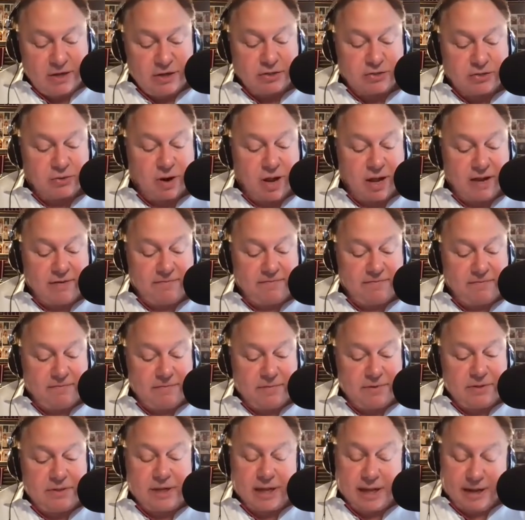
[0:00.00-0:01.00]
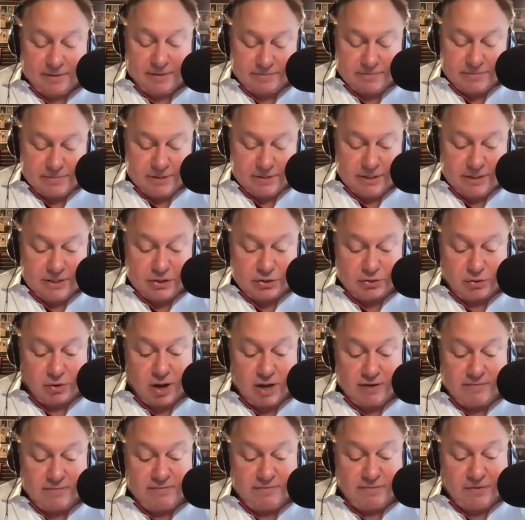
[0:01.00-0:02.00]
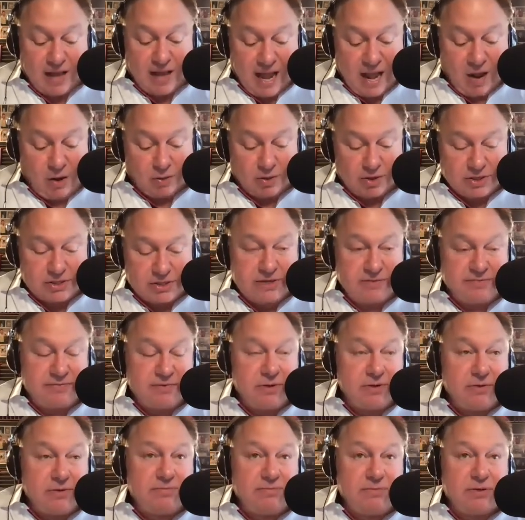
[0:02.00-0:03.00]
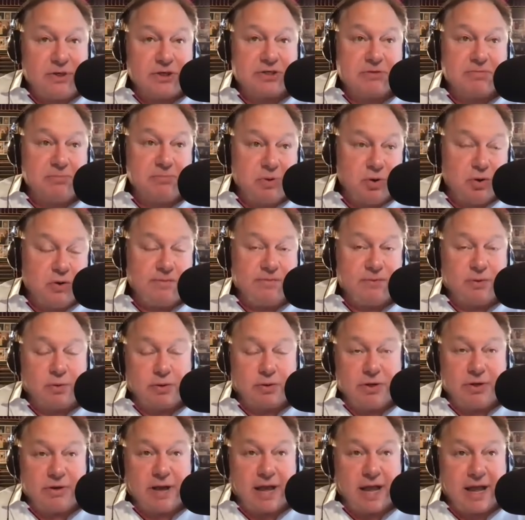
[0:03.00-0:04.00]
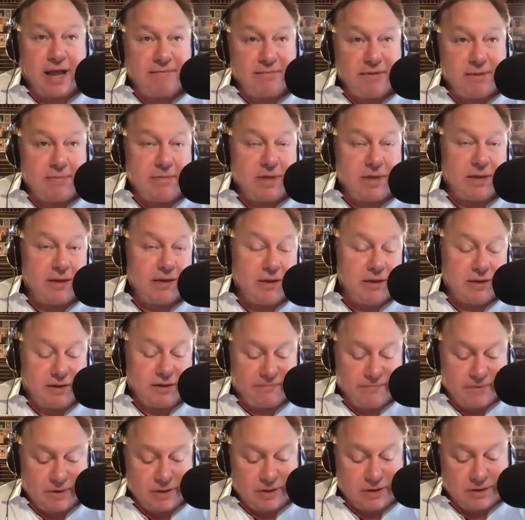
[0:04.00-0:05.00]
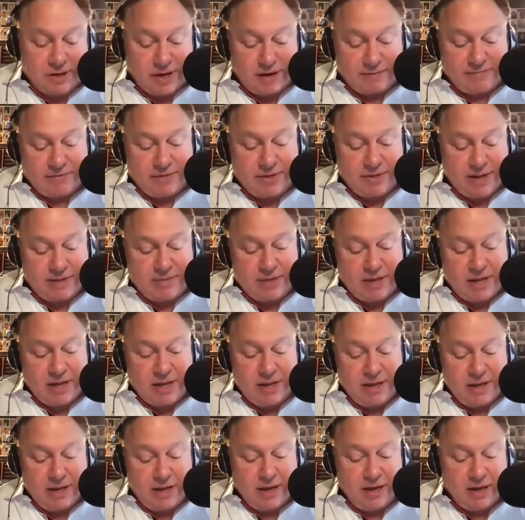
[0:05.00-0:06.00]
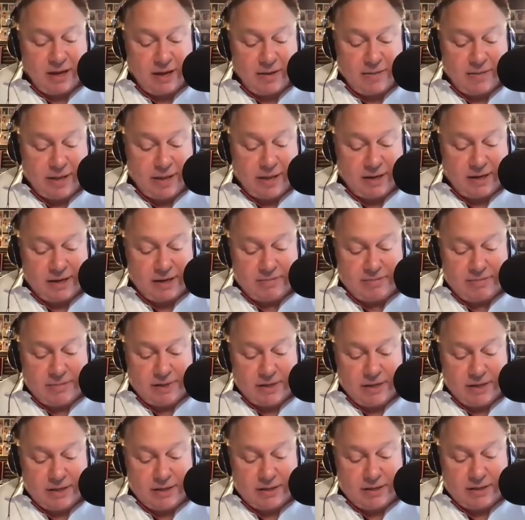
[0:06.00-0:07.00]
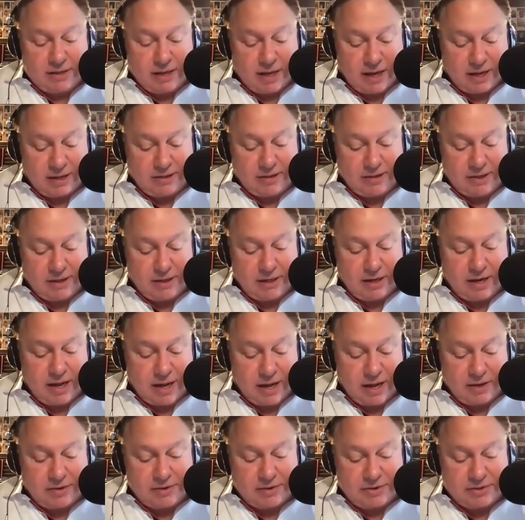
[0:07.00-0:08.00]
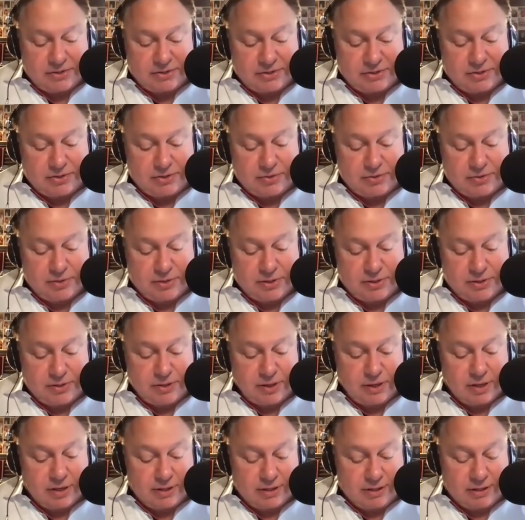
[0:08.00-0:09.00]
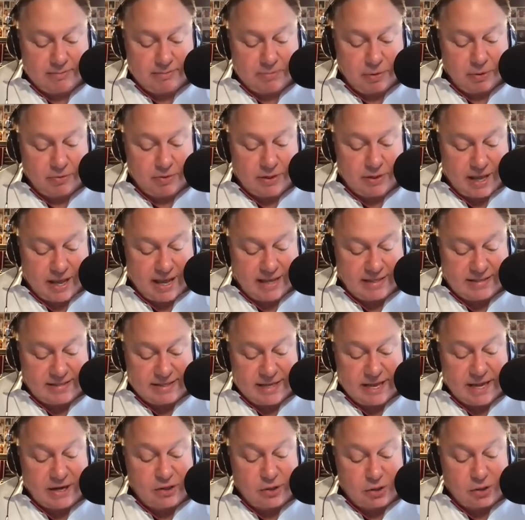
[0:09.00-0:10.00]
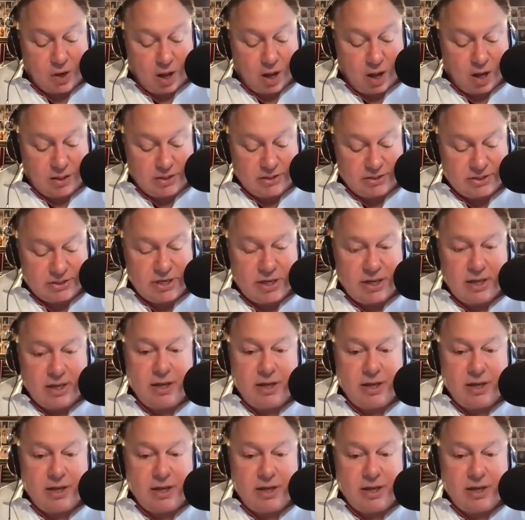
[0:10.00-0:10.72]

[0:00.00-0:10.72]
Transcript: Dried flowers, if you just moved or you have them, you discover them, they can be toxic and hazardous to both cats and dogs.